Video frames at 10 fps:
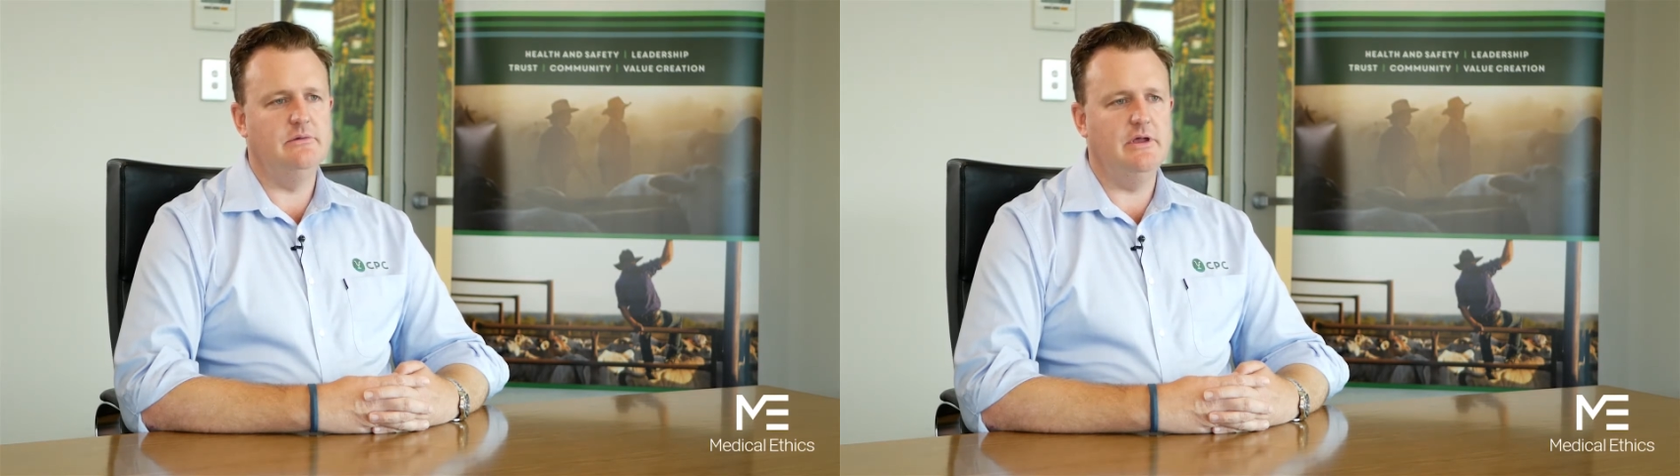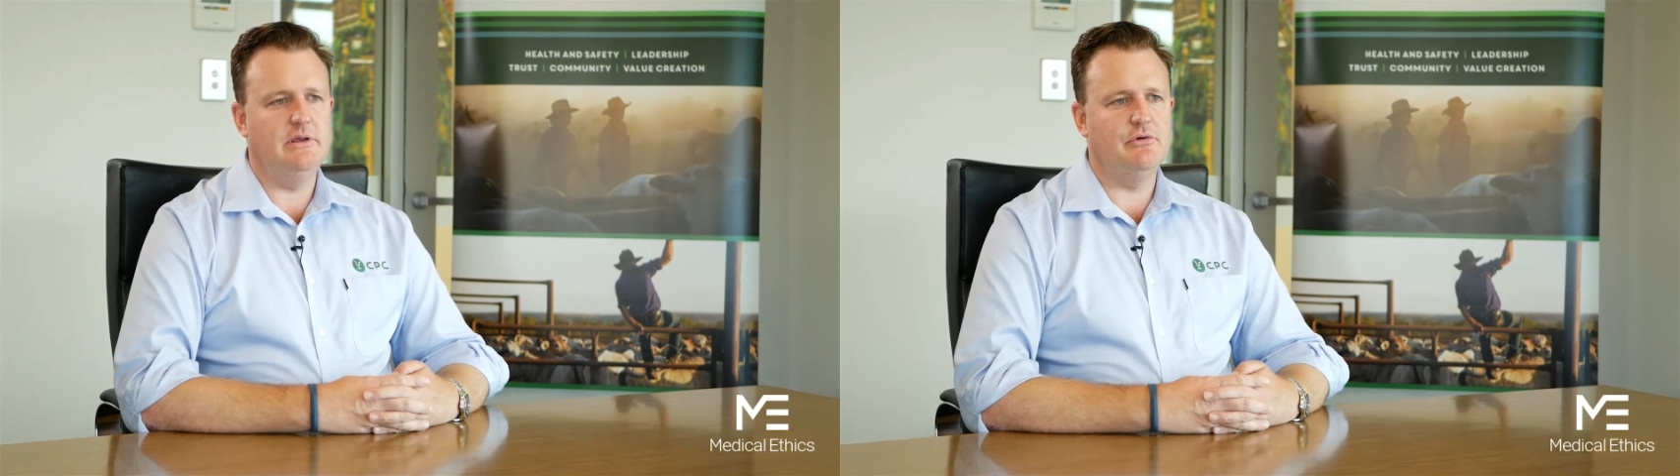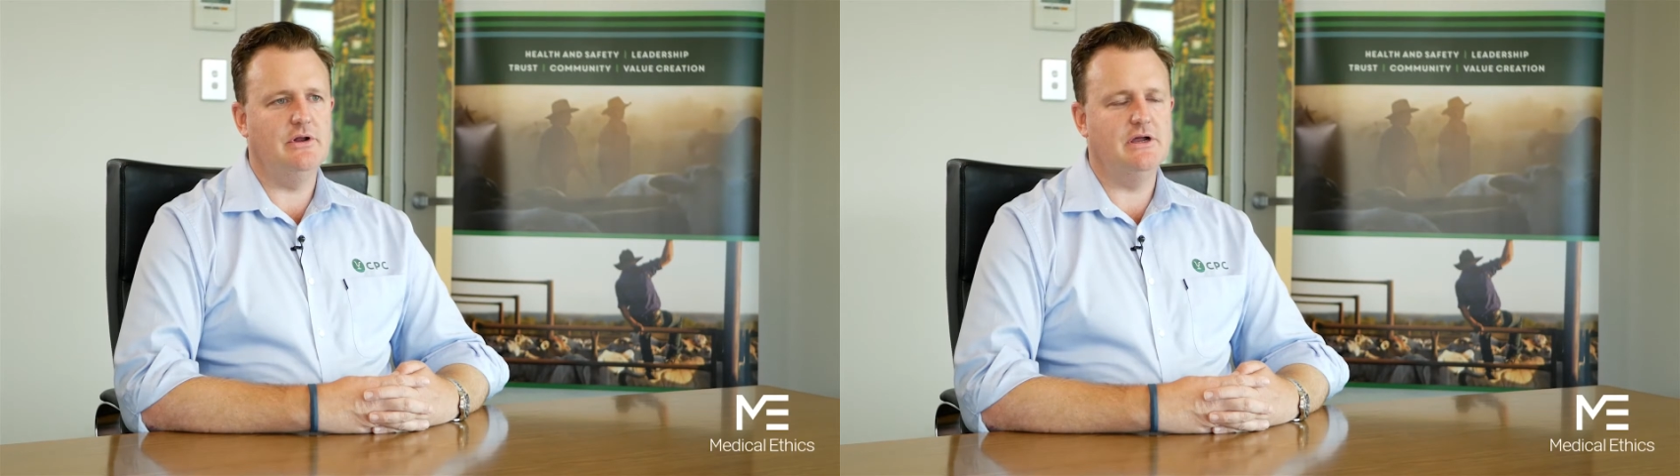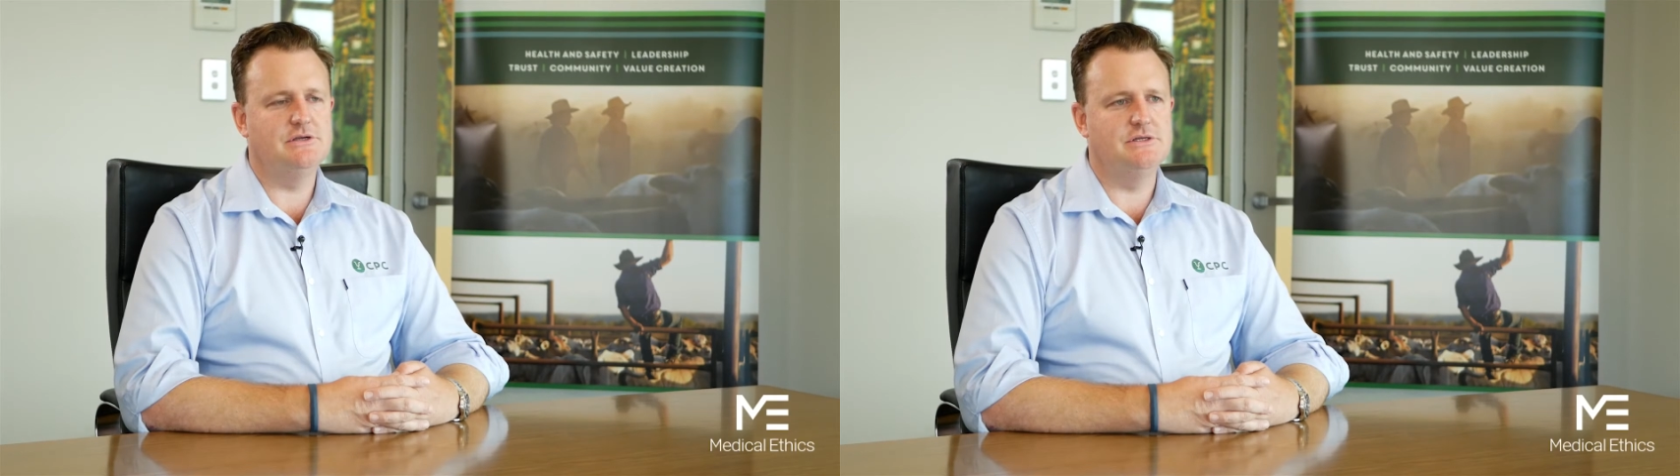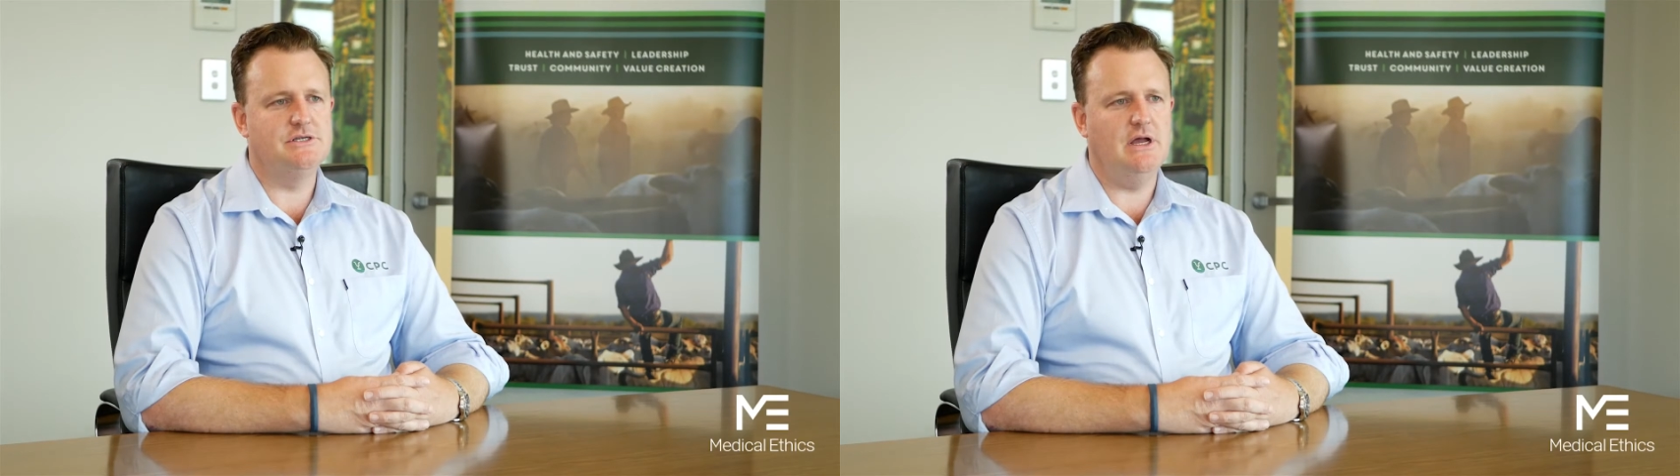meat
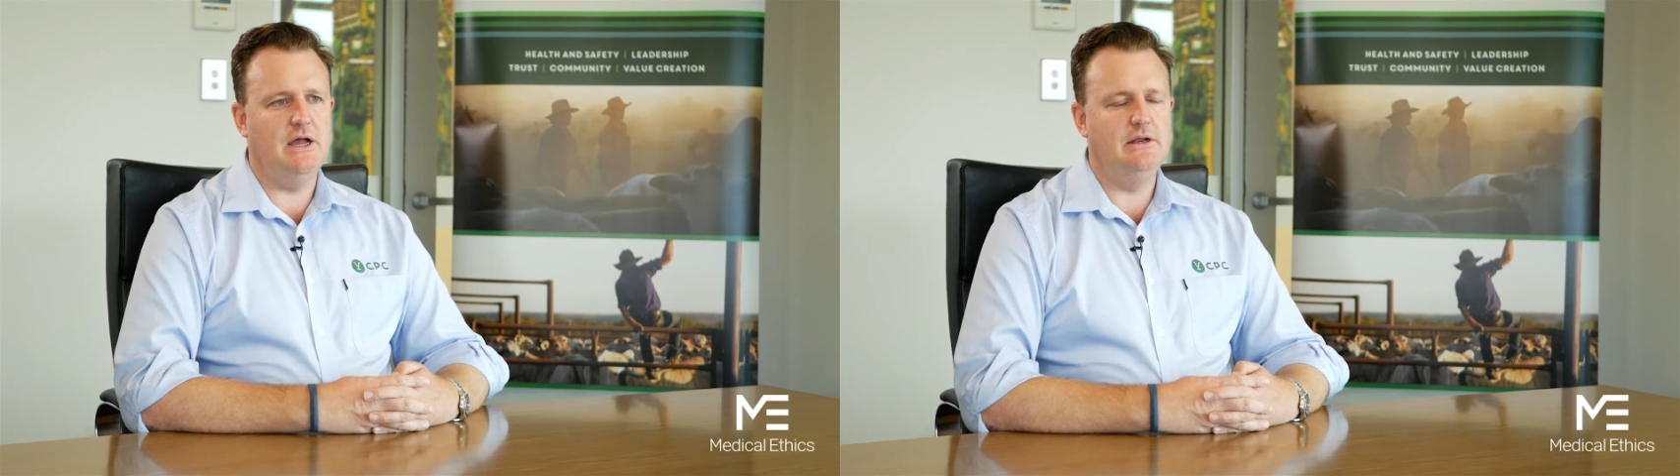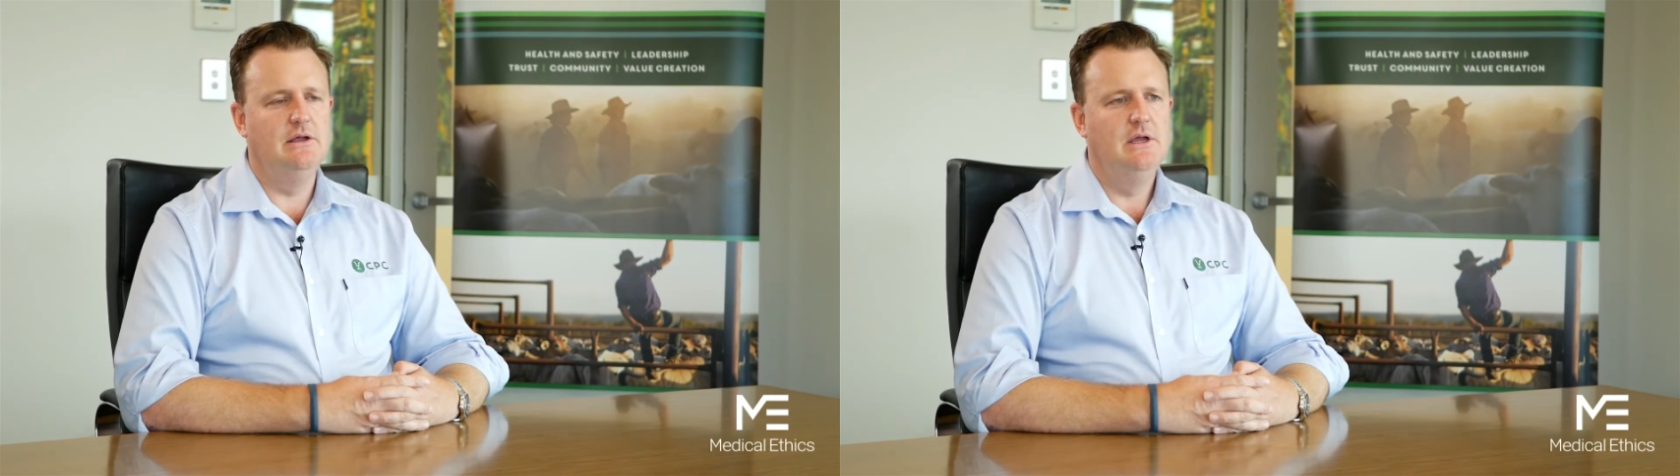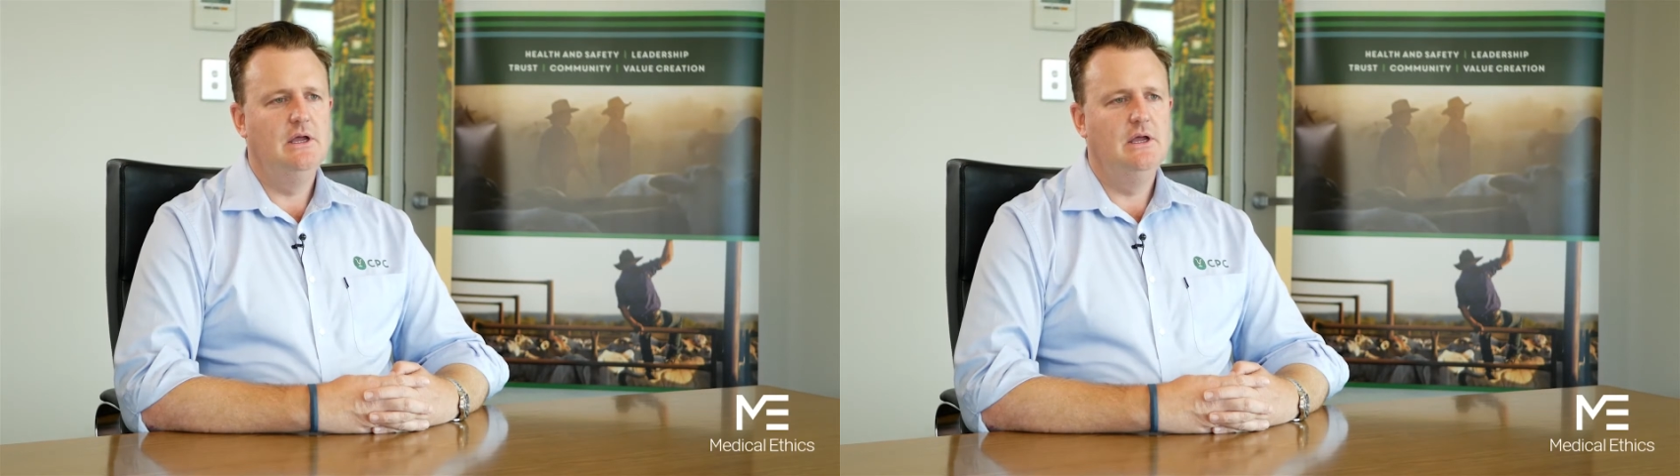production chain.